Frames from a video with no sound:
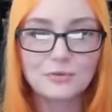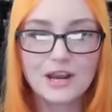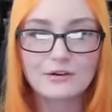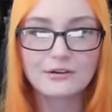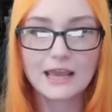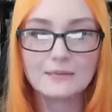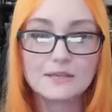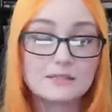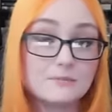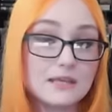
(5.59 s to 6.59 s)
Raider game
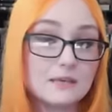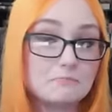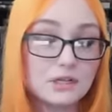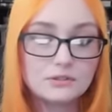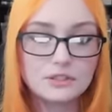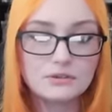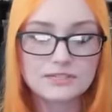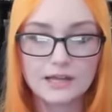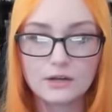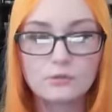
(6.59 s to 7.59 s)
that's being built
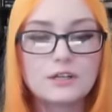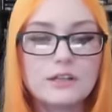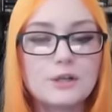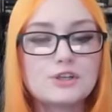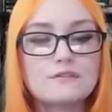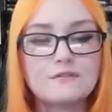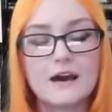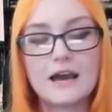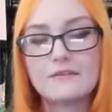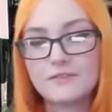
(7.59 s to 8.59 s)
using Unreal Engine 5,